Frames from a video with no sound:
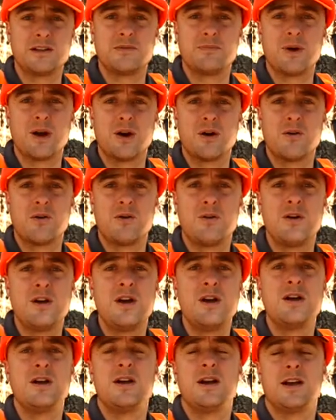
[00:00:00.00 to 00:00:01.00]
the barrel
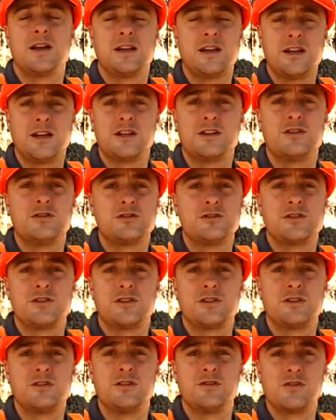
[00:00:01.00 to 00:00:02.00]
and getting used to
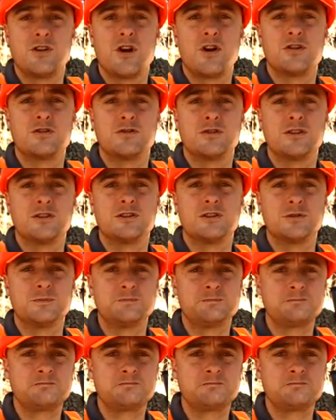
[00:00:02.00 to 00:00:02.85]
the new cartridge.